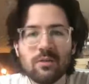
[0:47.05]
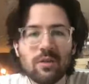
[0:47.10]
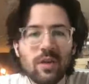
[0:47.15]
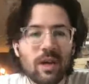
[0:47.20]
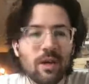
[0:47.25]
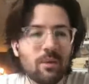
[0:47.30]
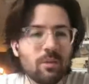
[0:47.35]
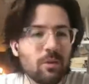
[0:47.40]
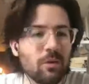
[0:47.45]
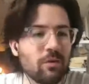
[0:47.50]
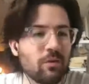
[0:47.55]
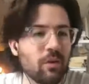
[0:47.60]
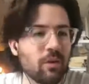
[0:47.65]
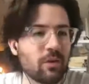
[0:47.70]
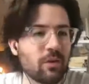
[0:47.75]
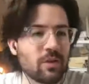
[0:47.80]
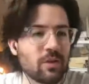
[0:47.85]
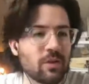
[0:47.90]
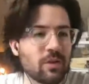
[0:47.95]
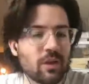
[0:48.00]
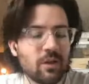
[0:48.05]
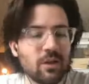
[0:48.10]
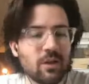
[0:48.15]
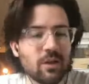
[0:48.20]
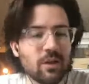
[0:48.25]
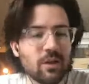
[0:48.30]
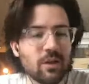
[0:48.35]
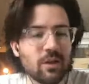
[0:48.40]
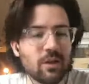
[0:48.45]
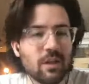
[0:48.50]
to be focusing on
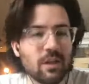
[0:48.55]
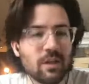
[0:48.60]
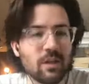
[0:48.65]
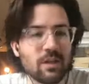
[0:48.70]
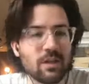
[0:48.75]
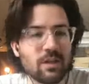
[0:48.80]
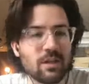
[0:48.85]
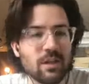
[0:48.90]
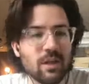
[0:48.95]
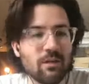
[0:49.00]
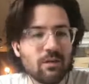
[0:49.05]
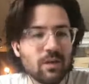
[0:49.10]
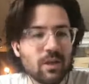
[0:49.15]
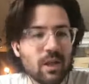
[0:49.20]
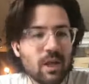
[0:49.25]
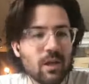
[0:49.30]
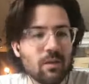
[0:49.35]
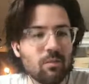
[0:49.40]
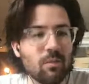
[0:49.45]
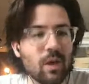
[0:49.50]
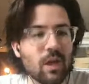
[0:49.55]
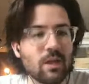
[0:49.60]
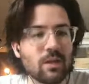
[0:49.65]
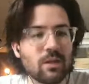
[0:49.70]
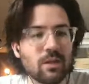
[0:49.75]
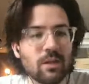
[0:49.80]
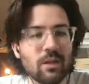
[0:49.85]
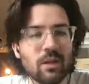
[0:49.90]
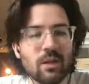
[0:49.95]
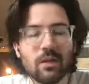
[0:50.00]
the 7-game main
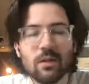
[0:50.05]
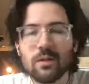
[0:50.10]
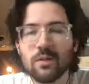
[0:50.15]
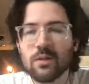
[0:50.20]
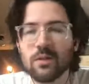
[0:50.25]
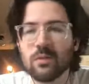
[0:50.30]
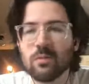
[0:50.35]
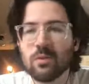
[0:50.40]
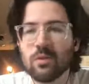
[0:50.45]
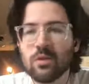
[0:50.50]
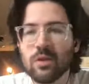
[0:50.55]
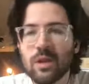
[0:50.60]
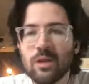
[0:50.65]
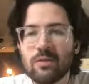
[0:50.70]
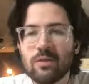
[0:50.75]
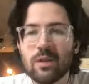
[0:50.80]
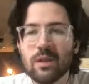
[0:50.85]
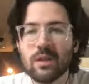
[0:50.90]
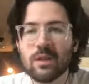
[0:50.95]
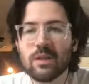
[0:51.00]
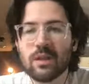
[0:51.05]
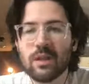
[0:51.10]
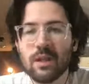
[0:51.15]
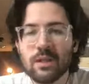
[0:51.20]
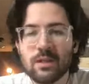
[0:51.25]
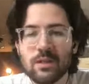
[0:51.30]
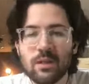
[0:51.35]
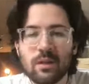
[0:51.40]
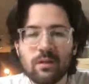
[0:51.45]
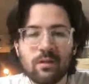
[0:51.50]
slate on SuperDraft that kicks
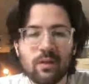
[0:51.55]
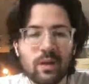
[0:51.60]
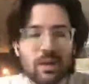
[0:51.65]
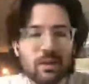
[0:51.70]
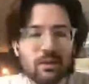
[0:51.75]
off at 8.